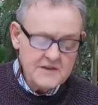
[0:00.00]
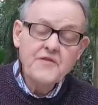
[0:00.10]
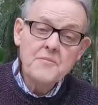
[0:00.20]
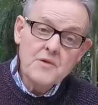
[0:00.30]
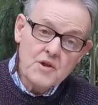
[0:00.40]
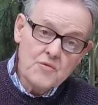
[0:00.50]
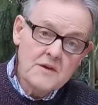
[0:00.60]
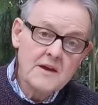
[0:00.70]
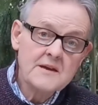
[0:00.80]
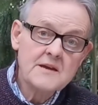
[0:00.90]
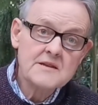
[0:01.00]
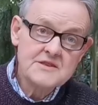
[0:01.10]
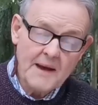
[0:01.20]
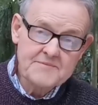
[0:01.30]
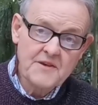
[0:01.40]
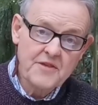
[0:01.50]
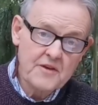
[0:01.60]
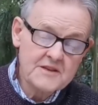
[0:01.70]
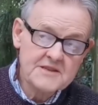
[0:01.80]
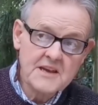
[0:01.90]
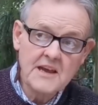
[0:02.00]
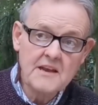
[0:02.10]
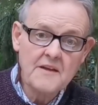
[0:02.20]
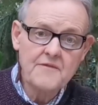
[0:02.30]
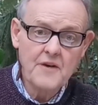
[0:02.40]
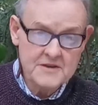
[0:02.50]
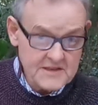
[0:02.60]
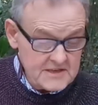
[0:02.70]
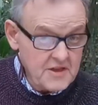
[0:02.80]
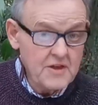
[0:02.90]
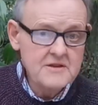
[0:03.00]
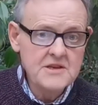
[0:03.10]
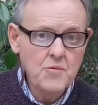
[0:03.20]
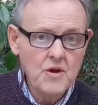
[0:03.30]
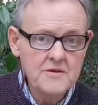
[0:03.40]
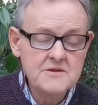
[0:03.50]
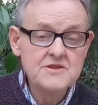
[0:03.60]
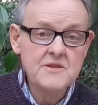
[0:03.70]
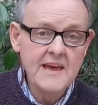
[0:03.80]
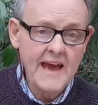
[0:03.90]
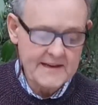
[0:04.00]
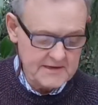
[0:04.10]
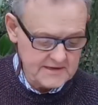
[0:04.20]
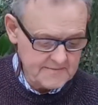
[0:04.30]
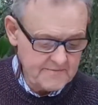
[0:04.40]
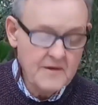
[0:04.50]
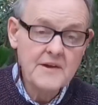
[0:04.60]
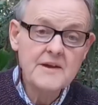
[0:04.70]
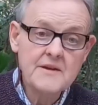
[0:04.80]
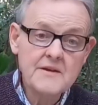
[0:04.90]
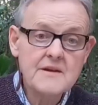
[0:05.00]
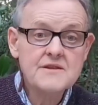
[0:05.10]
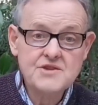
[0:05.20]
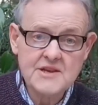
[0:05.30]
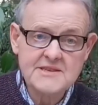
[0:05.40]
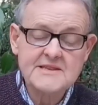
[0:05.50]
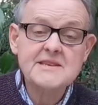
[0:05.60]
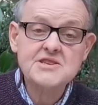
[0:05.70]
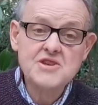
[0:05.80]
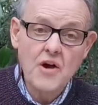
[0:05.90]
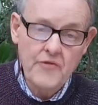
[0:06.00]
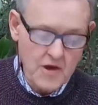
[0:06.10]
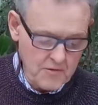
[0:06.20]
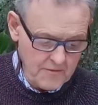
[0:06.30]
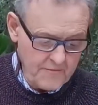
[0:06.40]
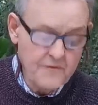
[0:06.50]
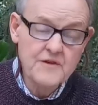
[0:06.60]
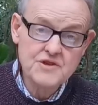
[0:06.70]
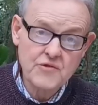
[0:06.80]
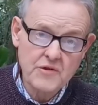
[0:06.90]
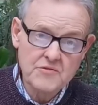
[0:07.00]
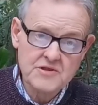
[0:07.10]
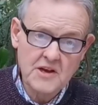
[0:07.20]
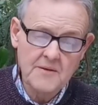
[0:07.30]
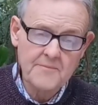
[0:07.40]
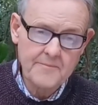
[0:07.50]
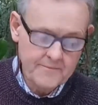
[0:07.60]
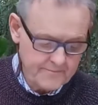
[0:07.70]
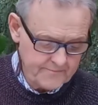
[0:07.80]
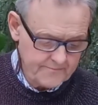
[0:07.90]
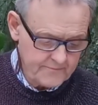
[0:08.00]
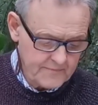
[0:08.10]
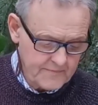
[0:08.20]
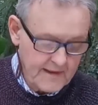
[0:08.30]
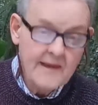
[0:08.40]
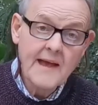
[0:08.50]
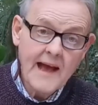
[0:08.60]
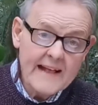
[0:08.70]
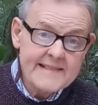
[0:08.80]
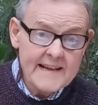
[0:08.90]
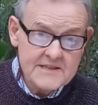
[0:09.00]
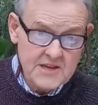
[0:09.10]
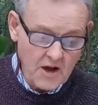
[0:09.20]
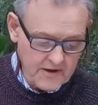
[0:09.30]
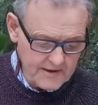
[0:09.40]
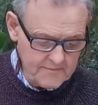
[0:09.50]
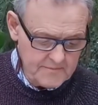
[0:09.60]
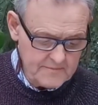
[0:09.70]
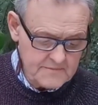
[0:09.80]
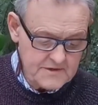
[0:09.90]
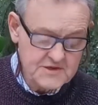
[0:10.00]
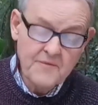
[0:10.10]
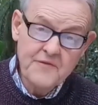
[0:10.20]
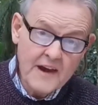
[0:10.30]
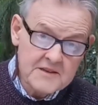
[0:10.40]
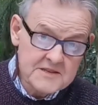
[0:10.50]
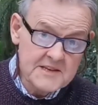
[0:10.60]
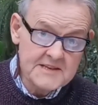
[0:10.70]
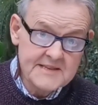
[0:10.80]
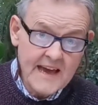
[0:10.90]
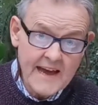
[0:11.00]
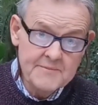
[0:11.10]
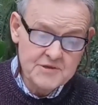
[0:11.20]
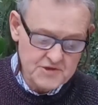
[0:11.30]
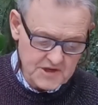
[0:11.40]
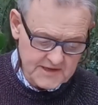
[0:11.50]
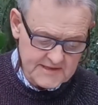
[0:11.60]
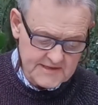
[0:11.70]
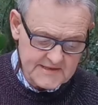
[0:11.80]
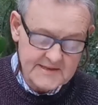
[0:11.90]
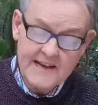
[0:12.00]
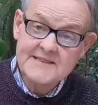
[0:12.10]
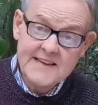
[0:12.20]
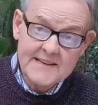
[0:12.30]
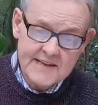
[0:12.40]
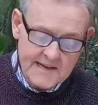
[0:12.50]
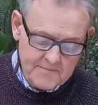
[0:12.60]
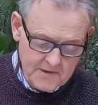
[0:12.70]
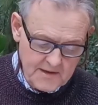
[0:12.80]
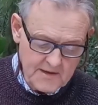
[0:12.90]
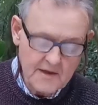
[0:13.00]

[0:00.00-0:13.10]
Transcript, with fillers: is from Luke chapter 13, verses 31 to the end. Jesus' sorrow for Jerusalem. At that time, some Pharisees came to Jesus and said to him,